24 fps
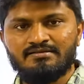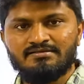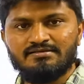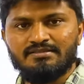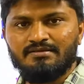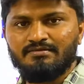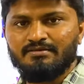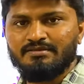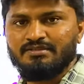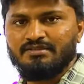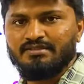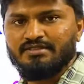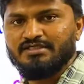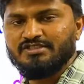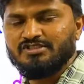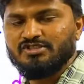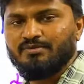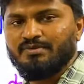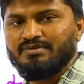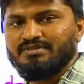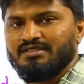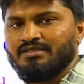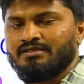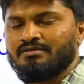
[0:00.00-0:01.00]
are
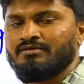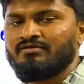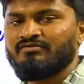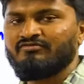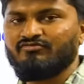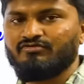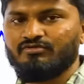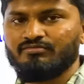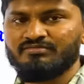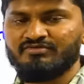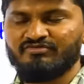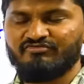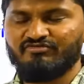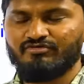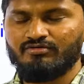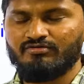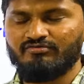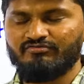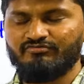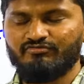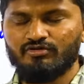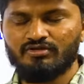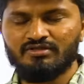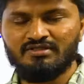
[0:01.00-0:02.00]
distributed
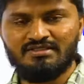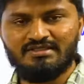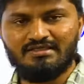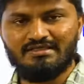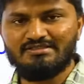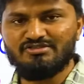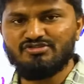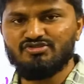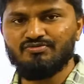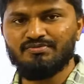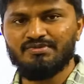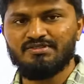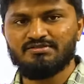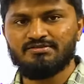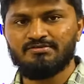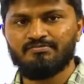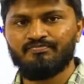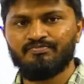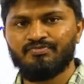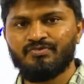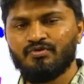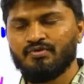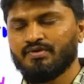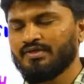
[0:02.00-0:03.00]
for the consumers.
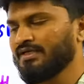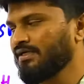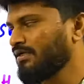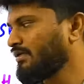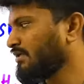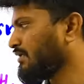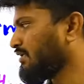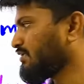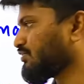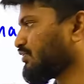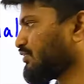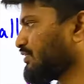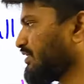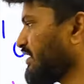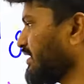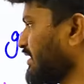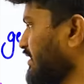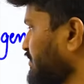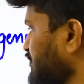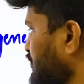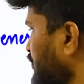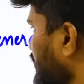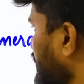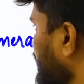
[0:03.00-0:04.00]
Okay, so they are also